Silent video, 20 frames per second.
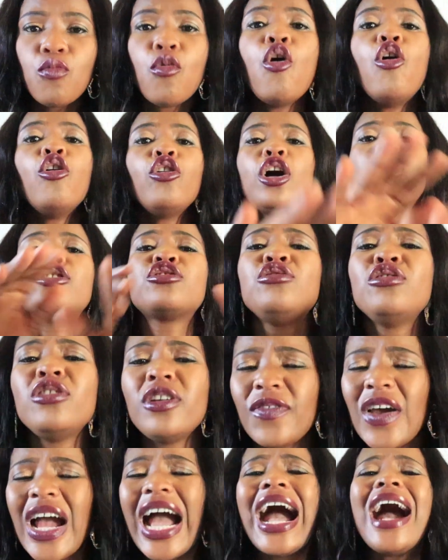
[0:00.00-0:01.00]
More lost
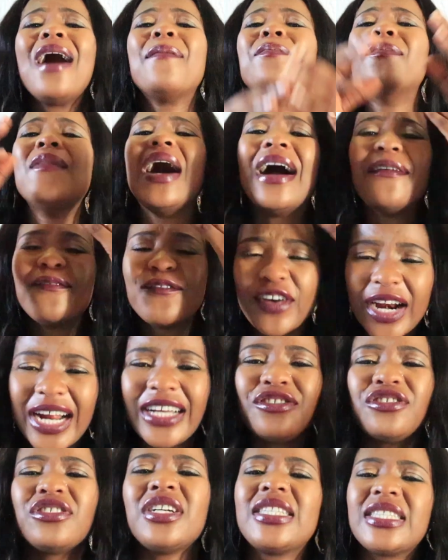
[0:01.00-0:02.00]
university. I've
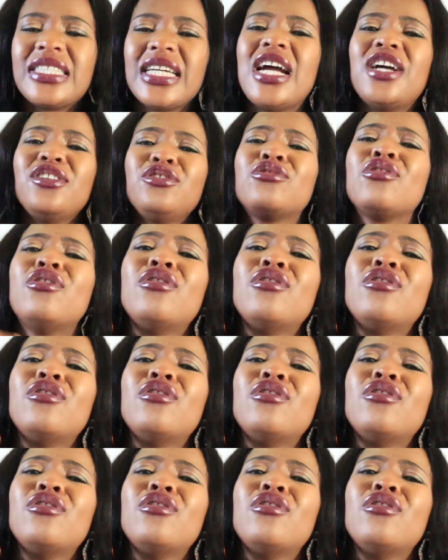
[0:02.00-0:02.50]
graduated.